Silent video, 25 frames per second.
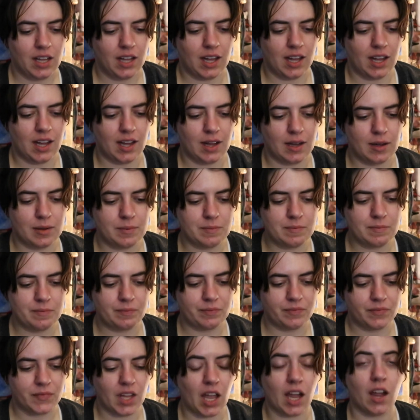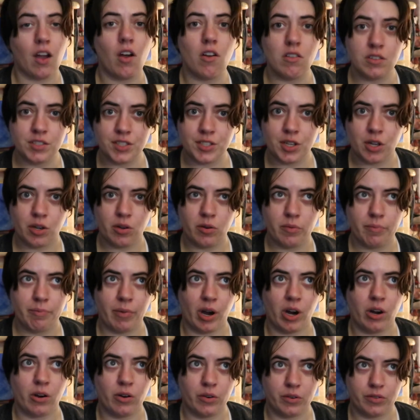Um, I also
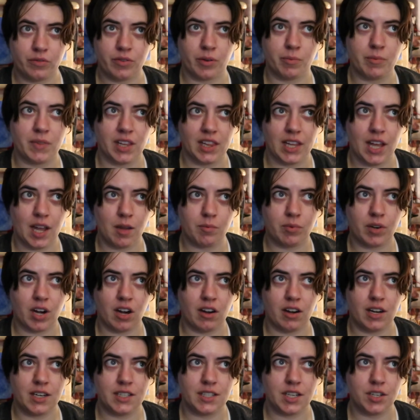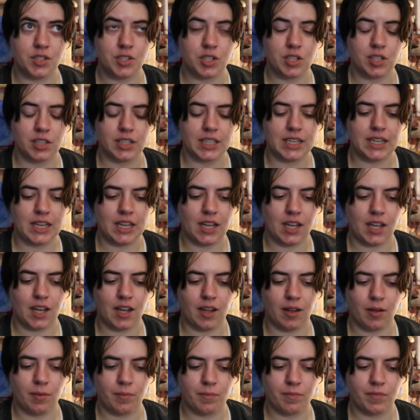borrowed from the library digitally
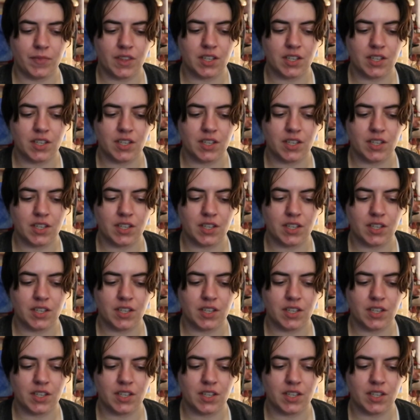um,